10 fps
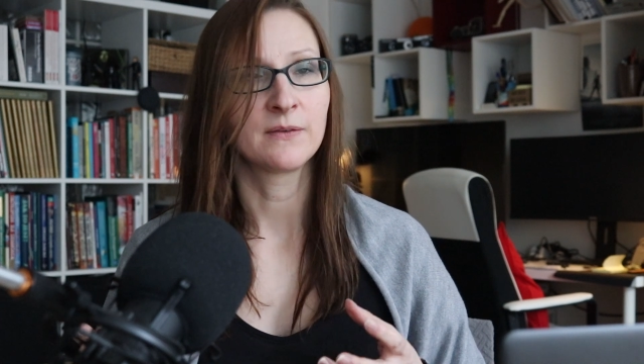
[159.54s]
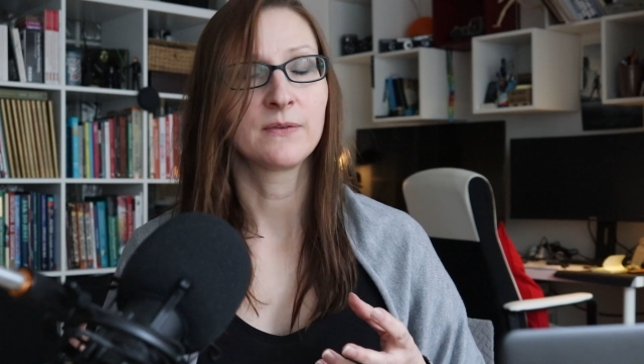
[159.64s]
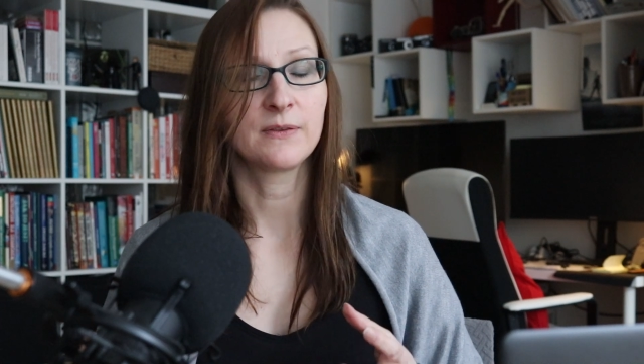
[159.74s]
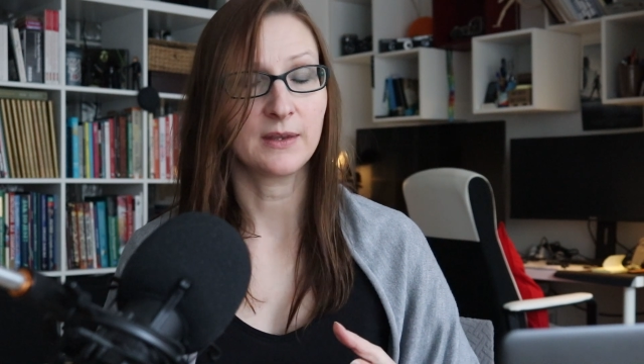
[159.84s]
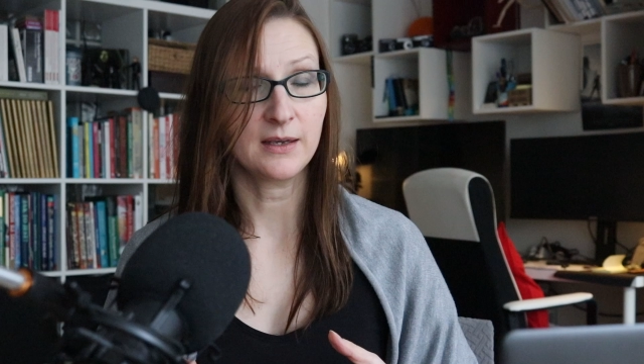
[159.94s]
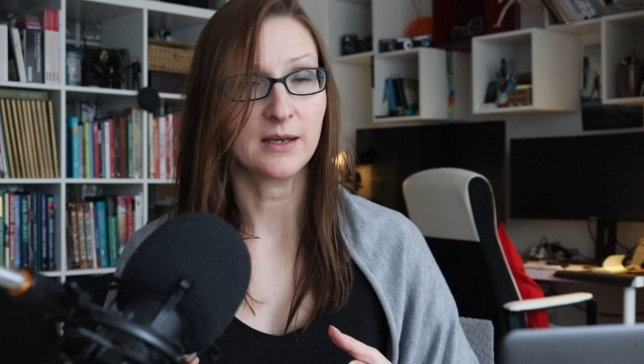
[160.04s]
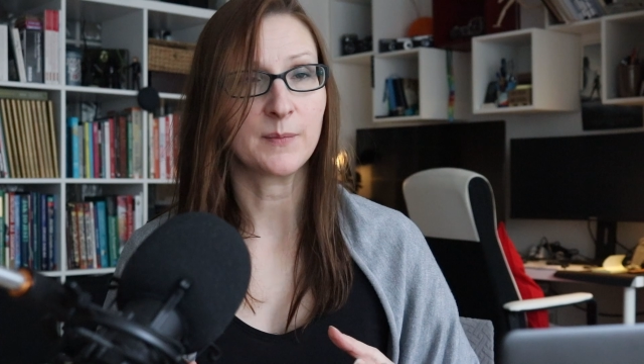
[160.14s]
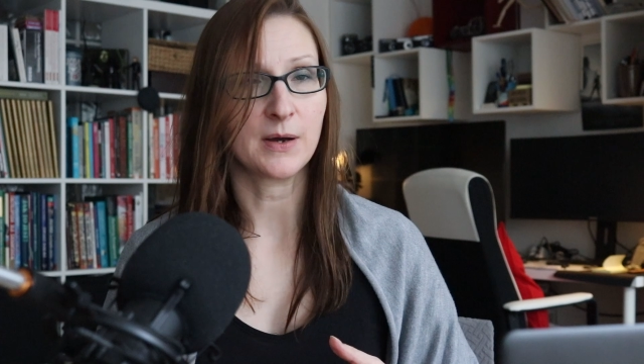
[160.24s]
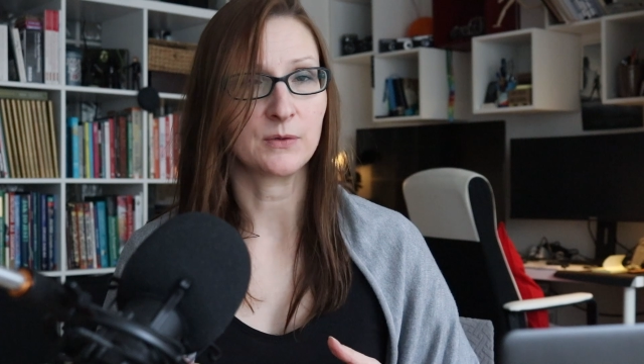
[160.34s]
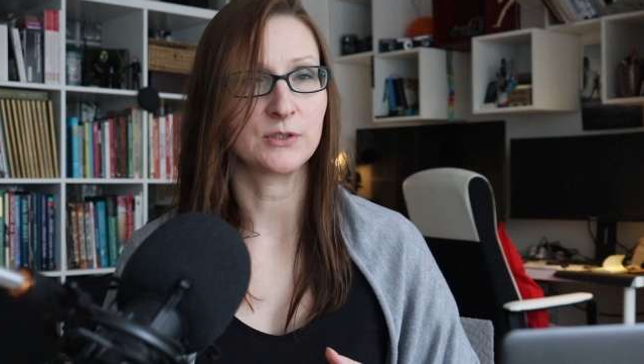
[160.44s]
Think
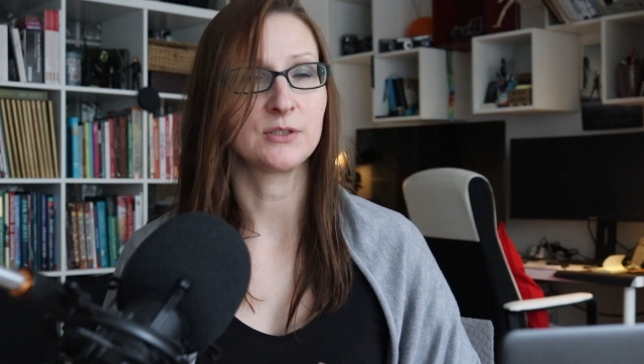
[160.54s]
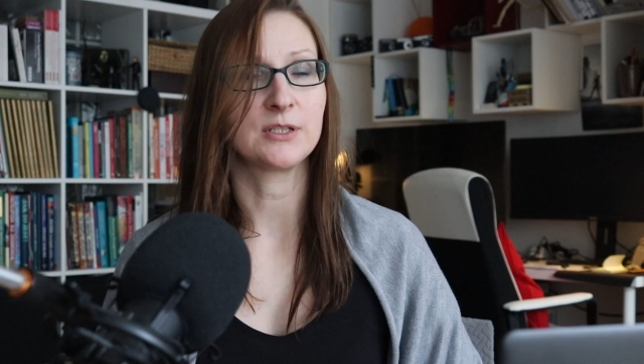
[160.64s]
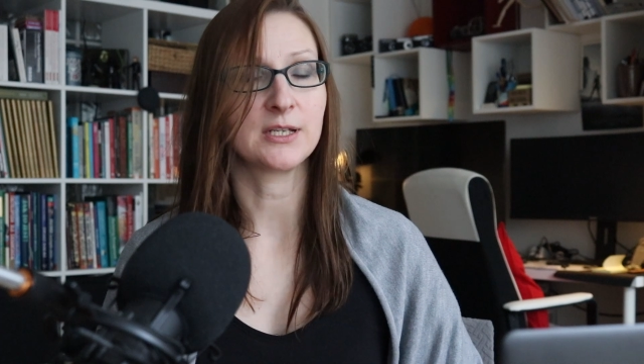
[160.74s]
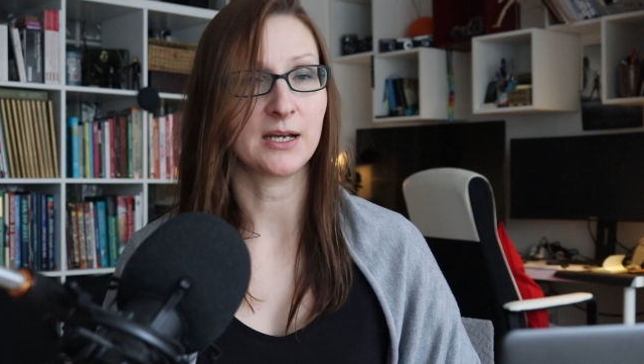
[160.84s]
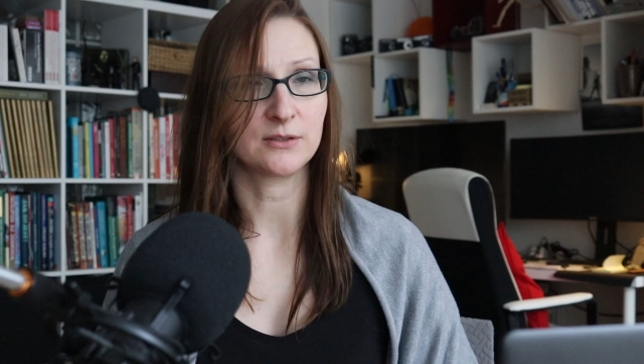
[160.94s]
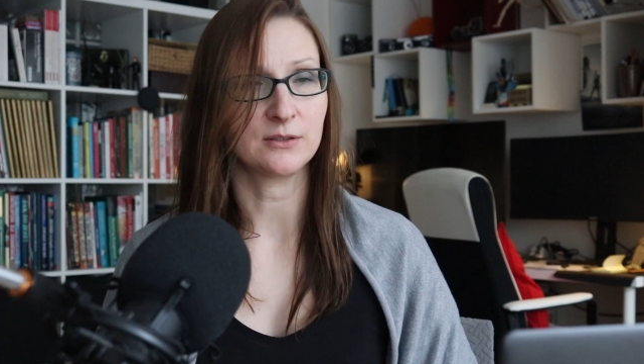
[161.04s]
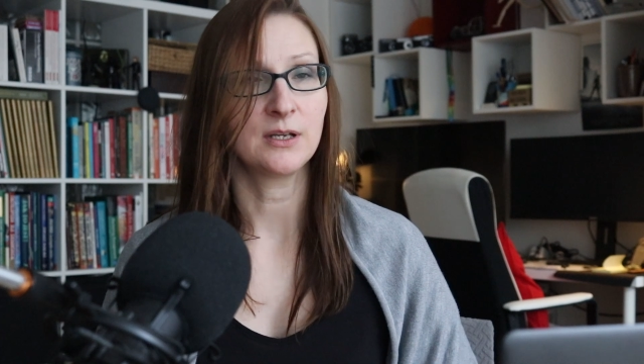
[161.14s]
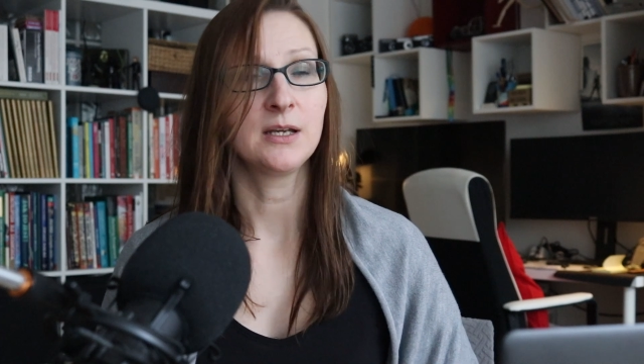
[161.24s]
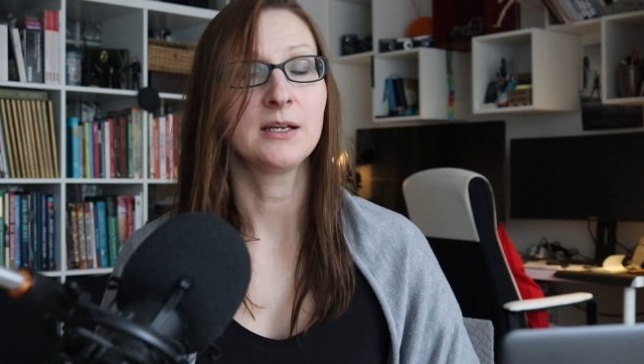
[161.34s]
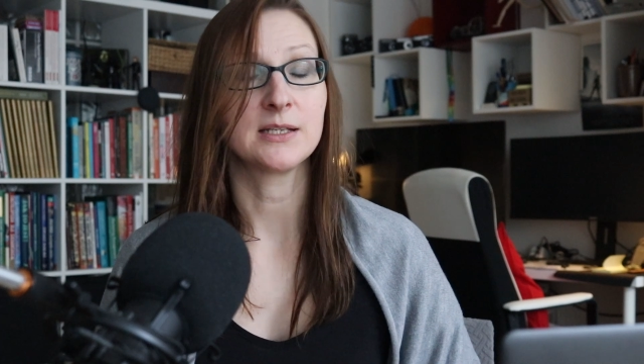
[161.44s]
about the
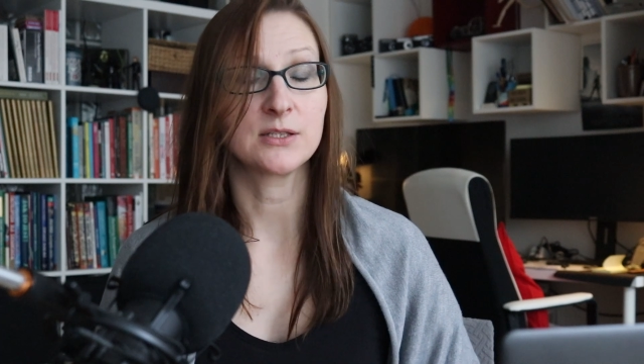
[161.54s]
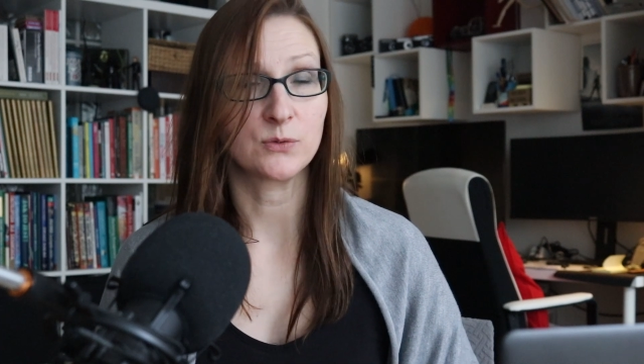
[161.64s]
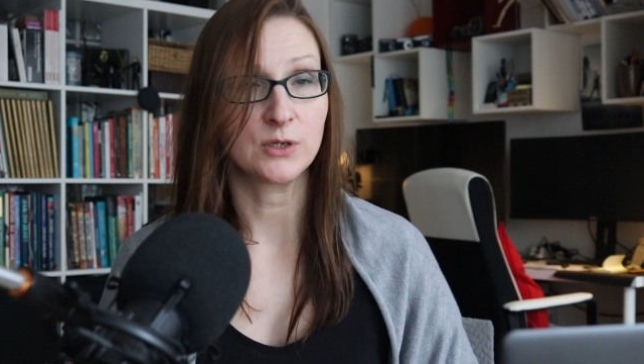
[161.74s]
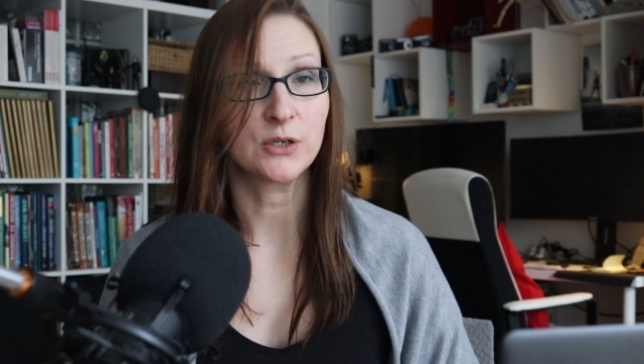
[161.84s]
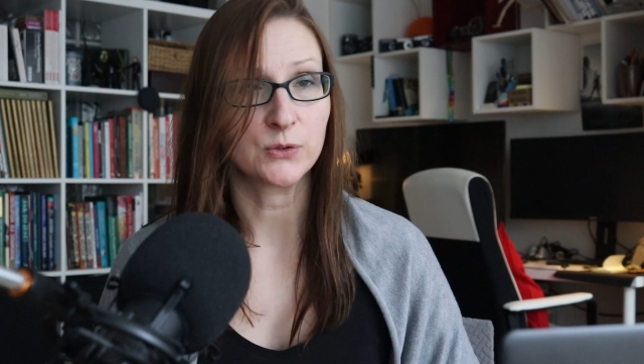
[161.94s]
title. It's really